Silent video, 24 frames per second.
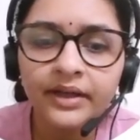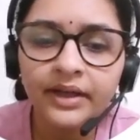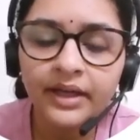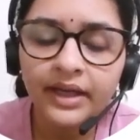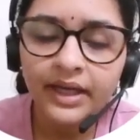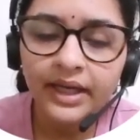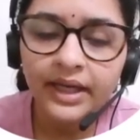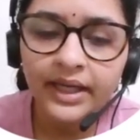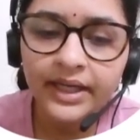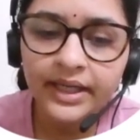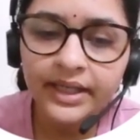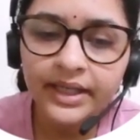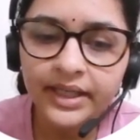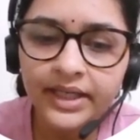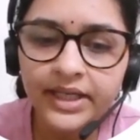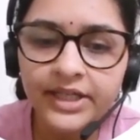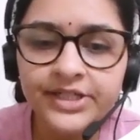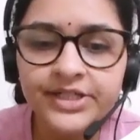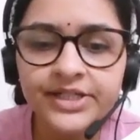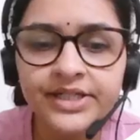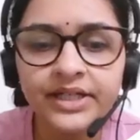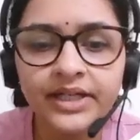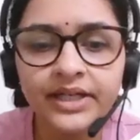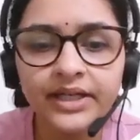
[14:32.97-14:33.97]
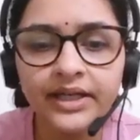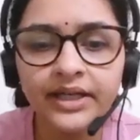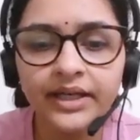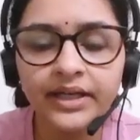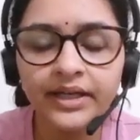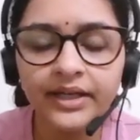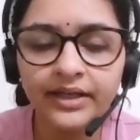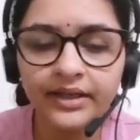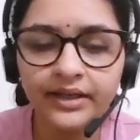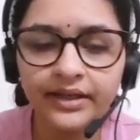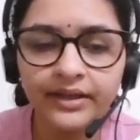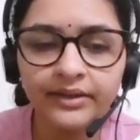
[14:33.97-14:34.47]
encourage
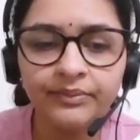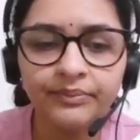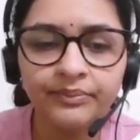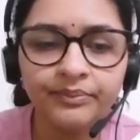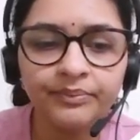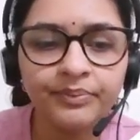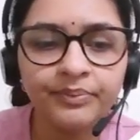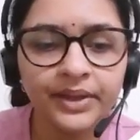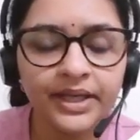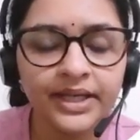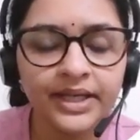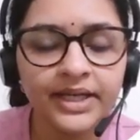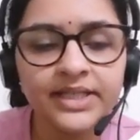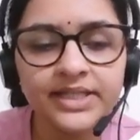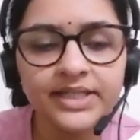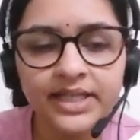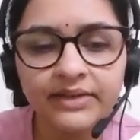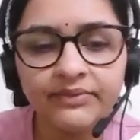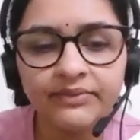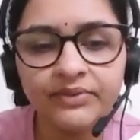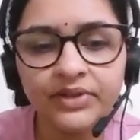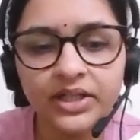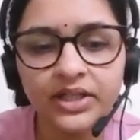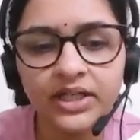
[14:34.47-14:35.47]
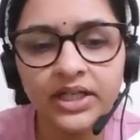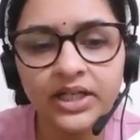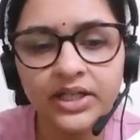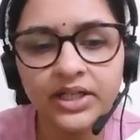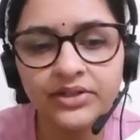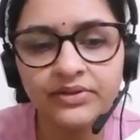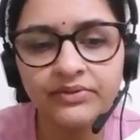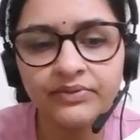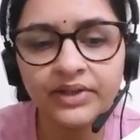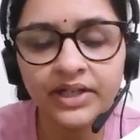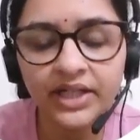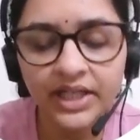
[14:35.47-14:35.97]
parents and
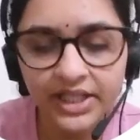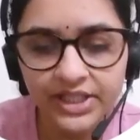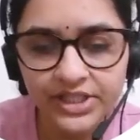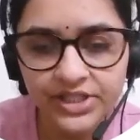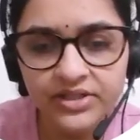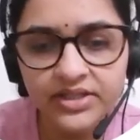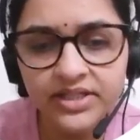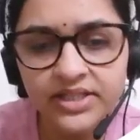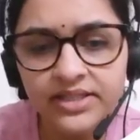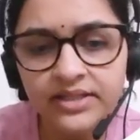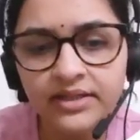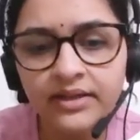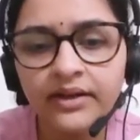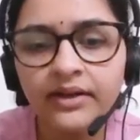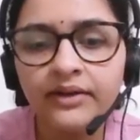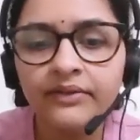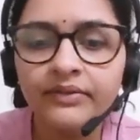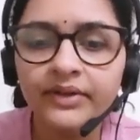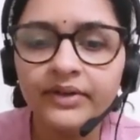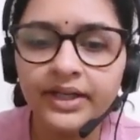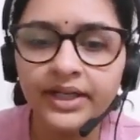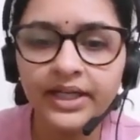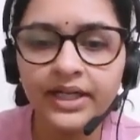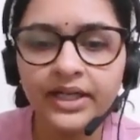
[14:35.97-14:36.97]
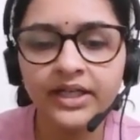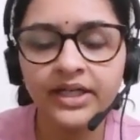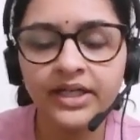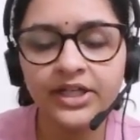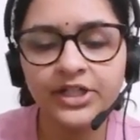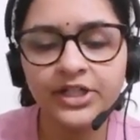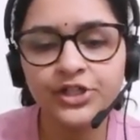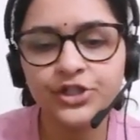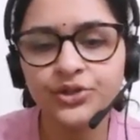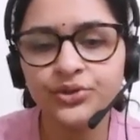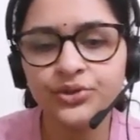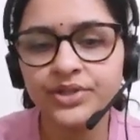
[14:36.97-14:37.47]
villagers were
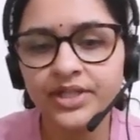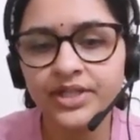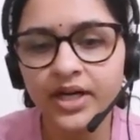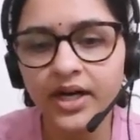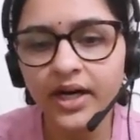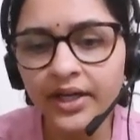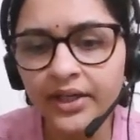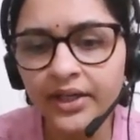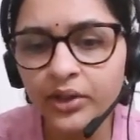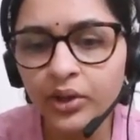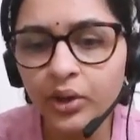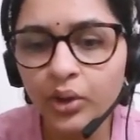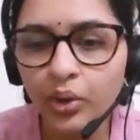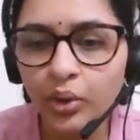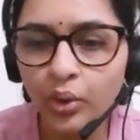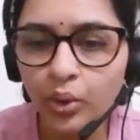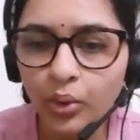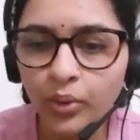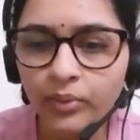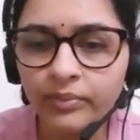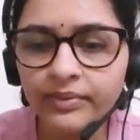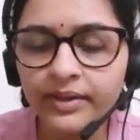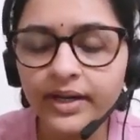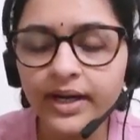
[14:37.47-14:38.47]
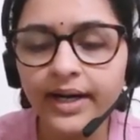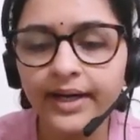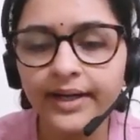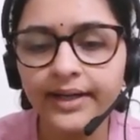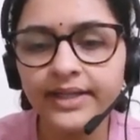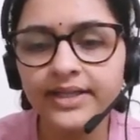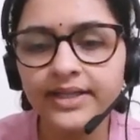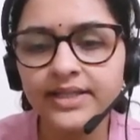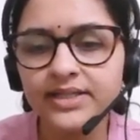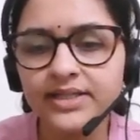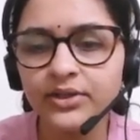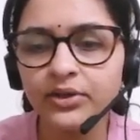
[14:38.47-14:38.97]
encouraged to start home
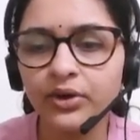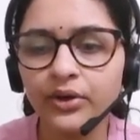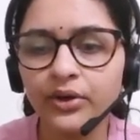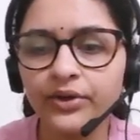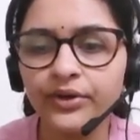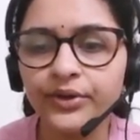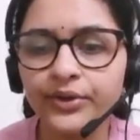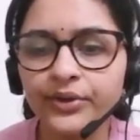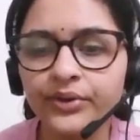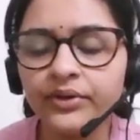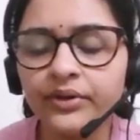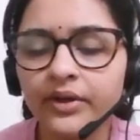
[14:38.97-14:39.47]
gardens in order to